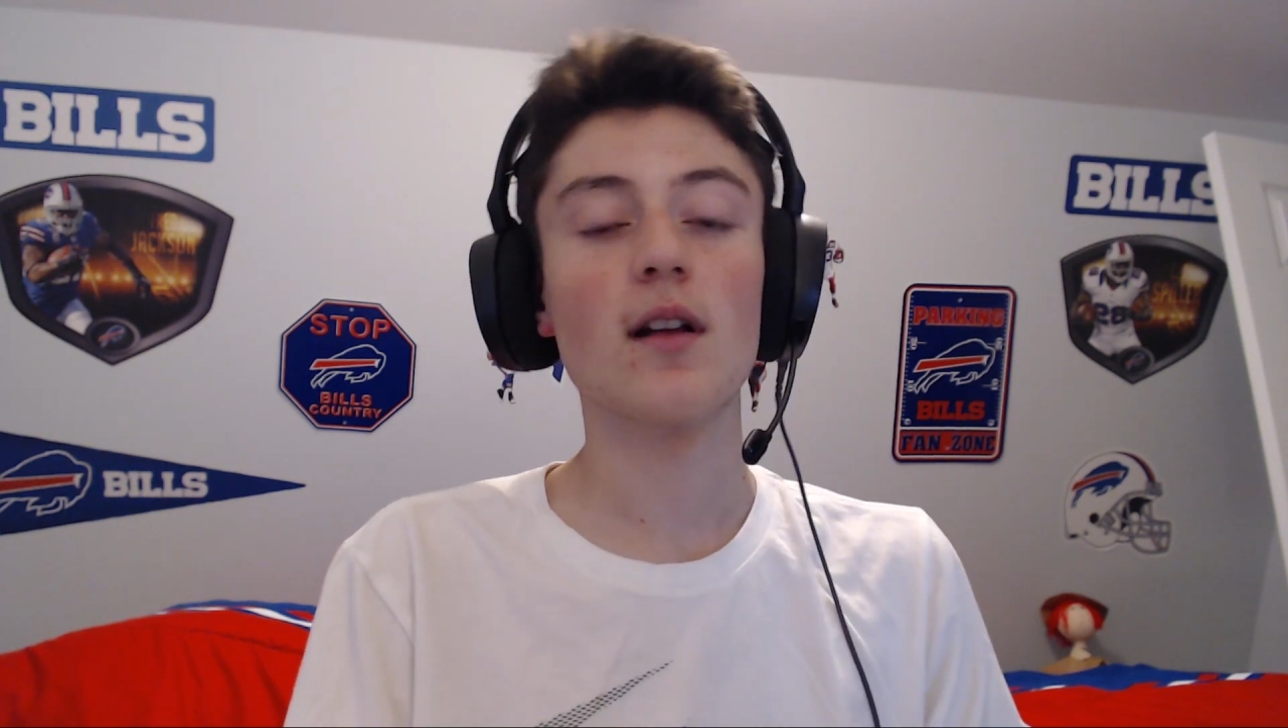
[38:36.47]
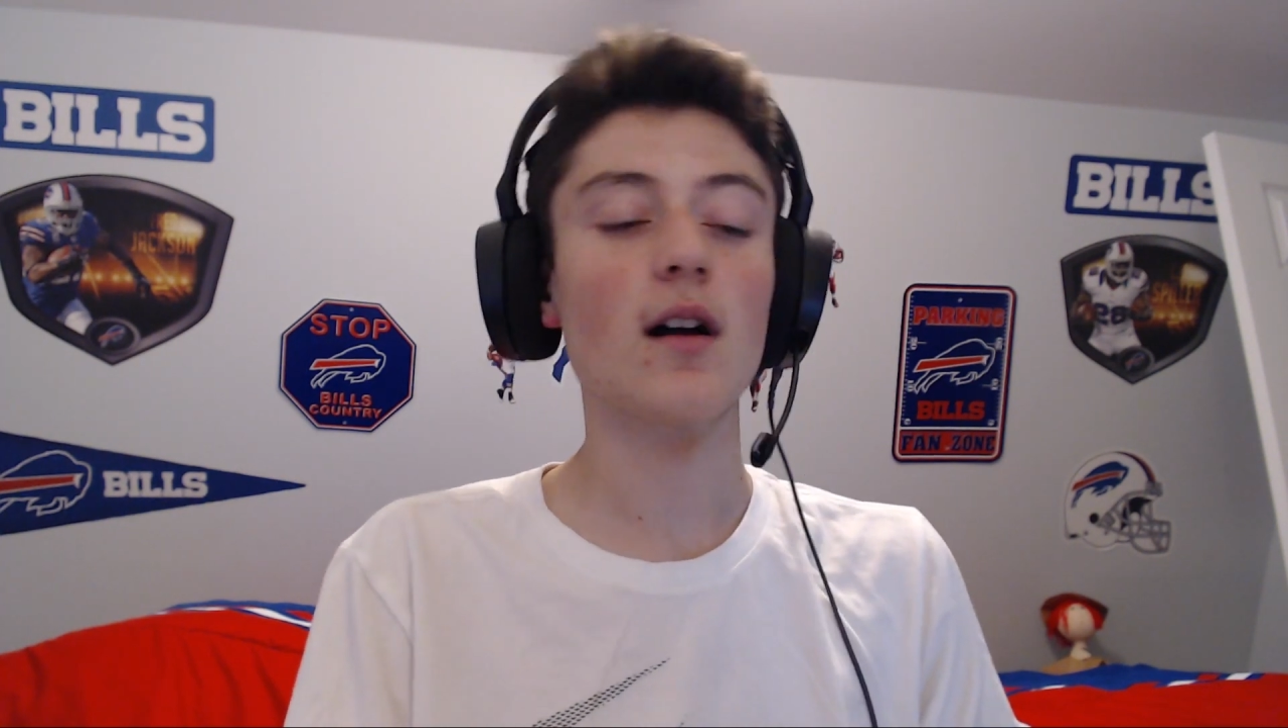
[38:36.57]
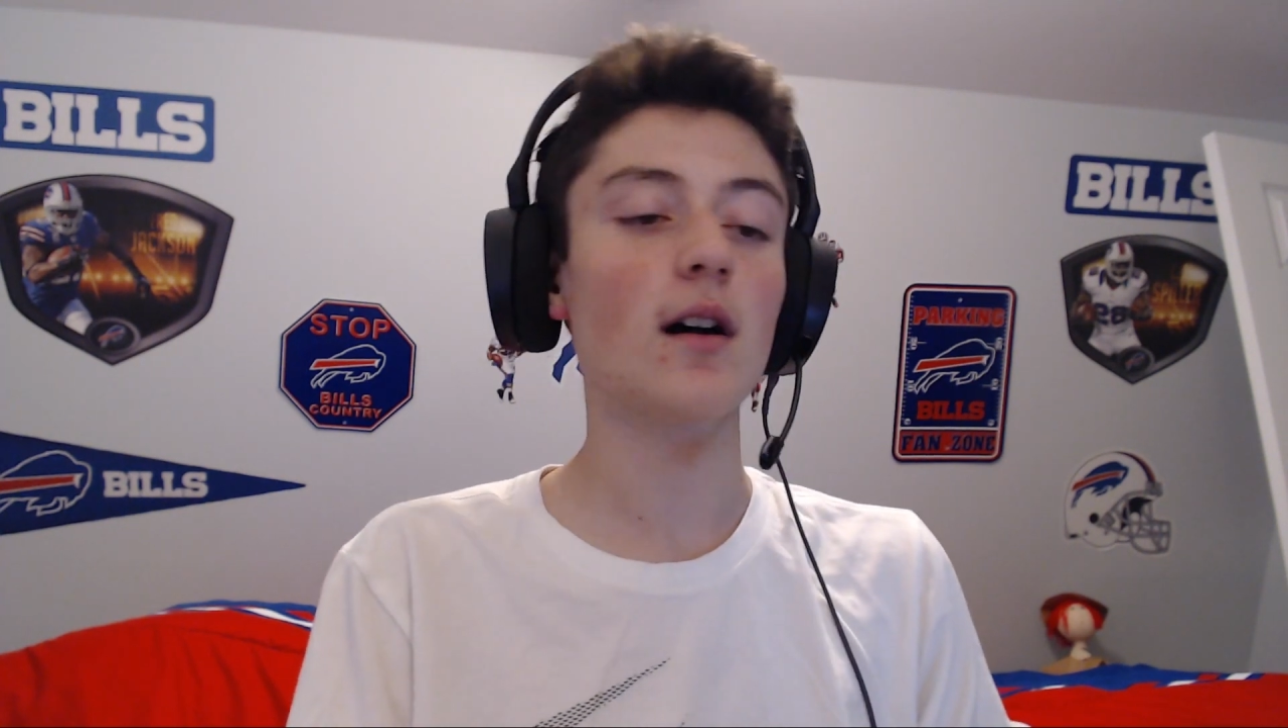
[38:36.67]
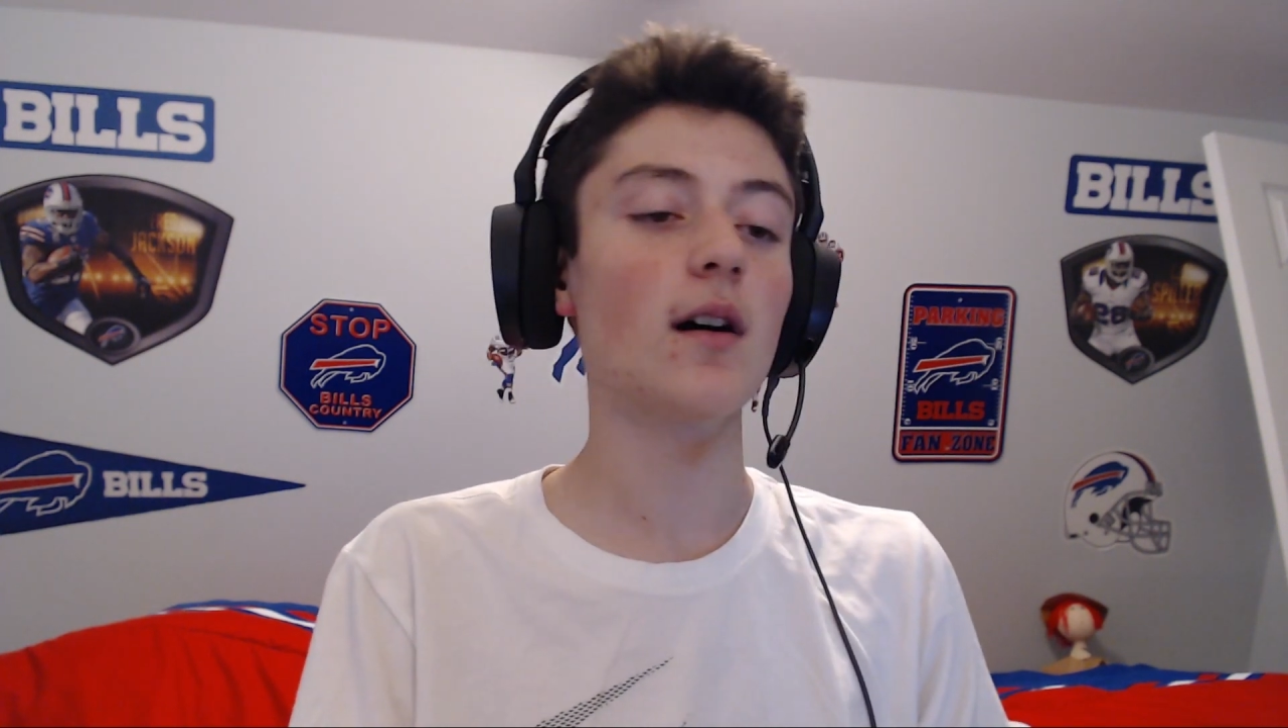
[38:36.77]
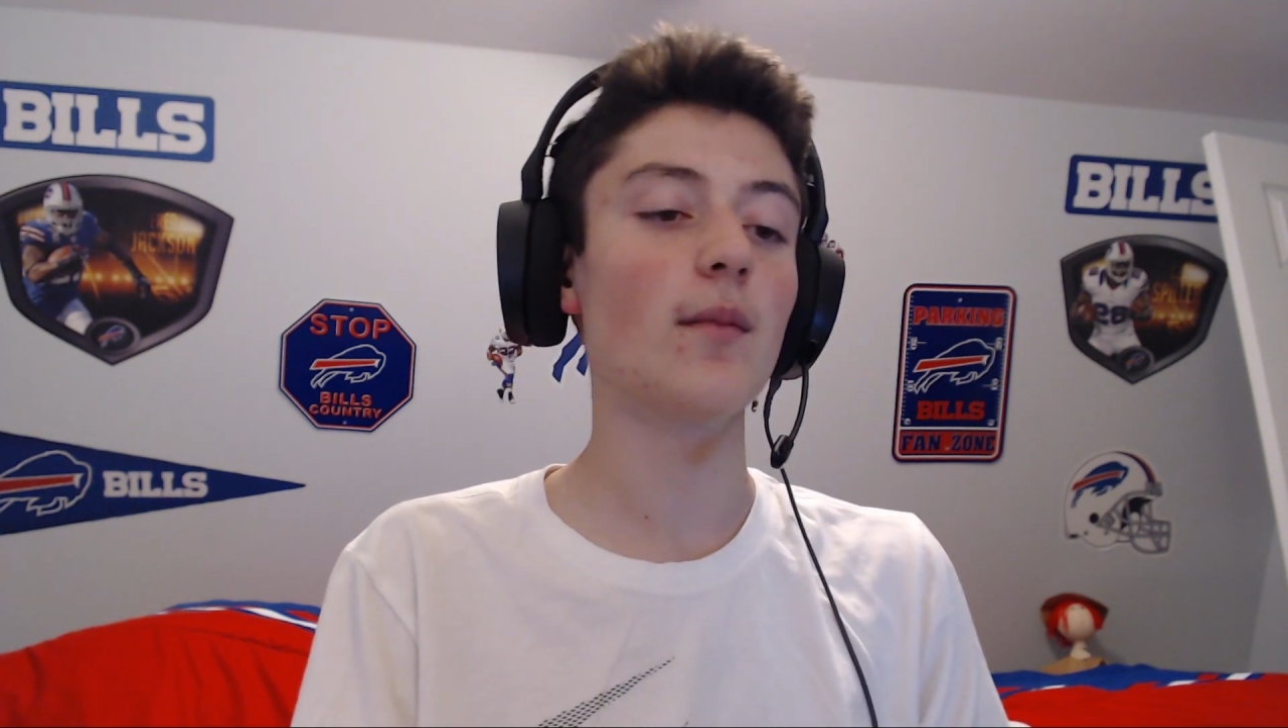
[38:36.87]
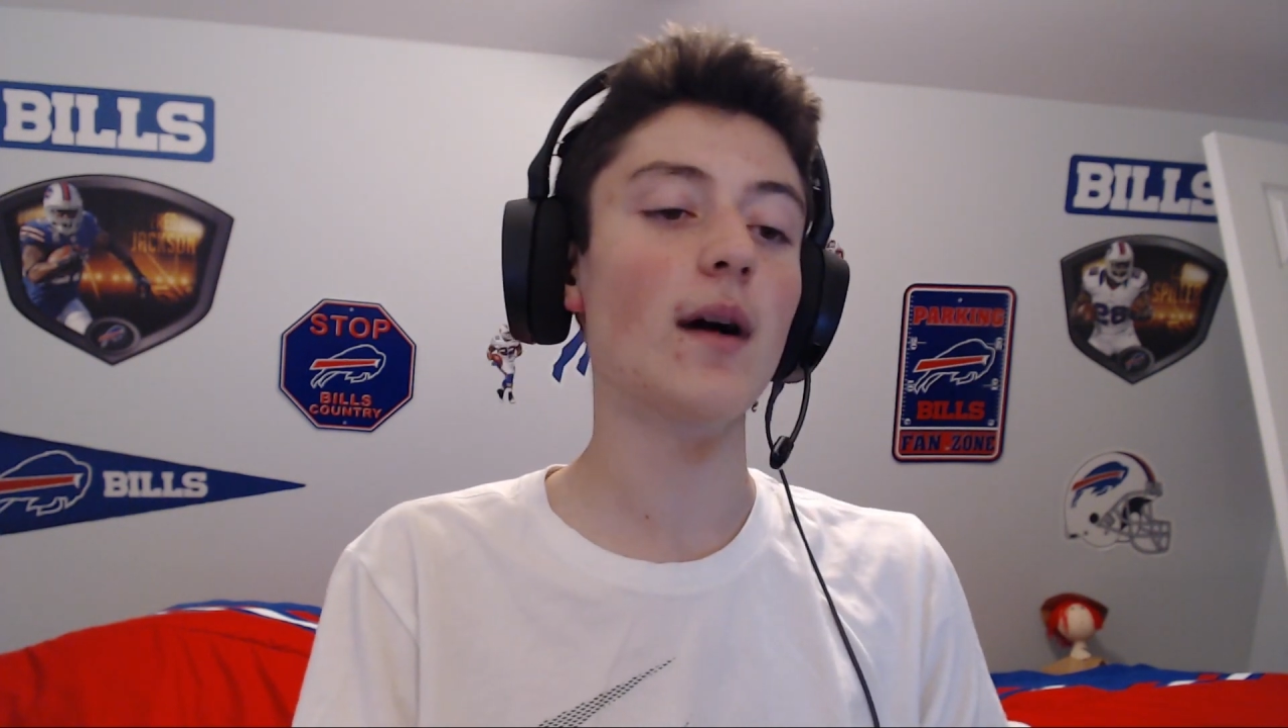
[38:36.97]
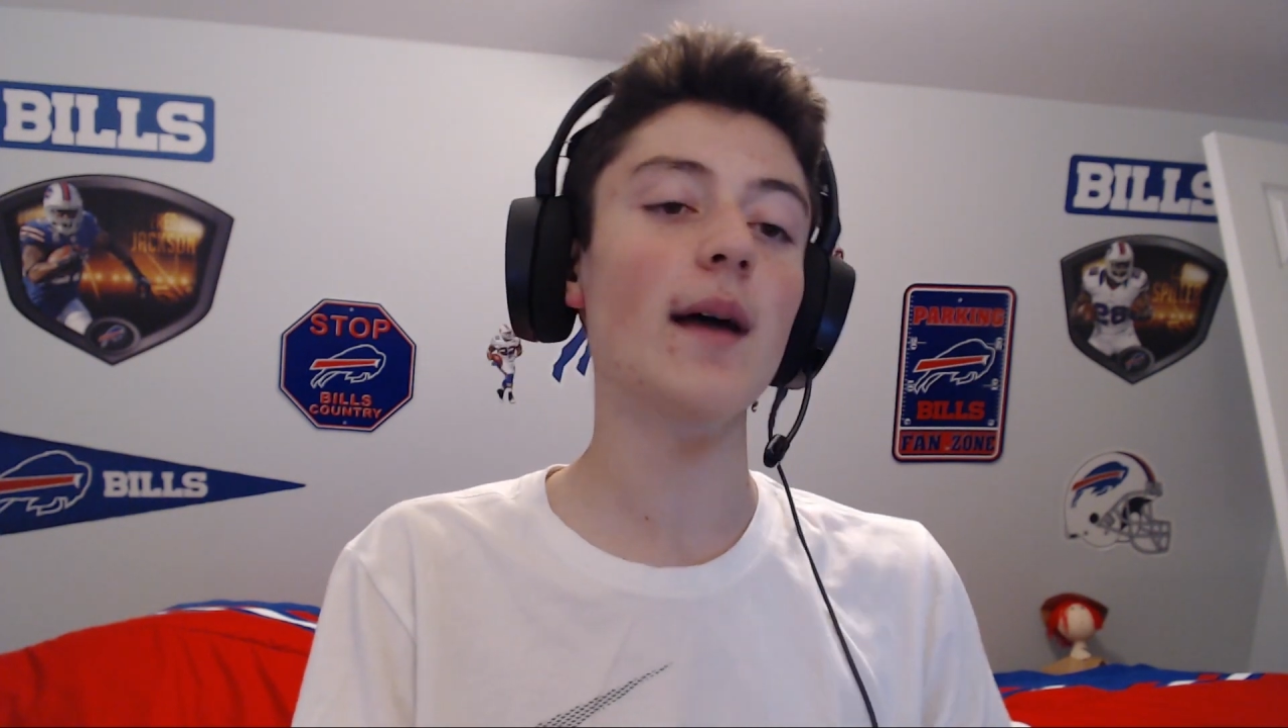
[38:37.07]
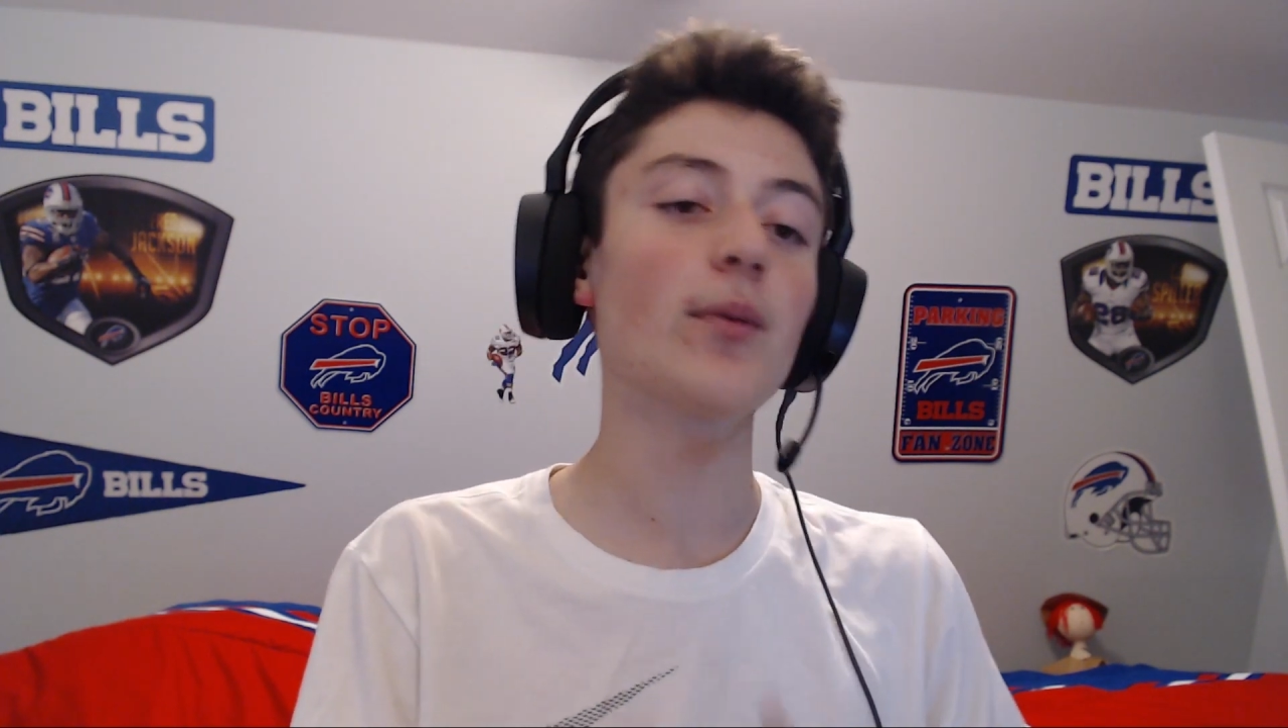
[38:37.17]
I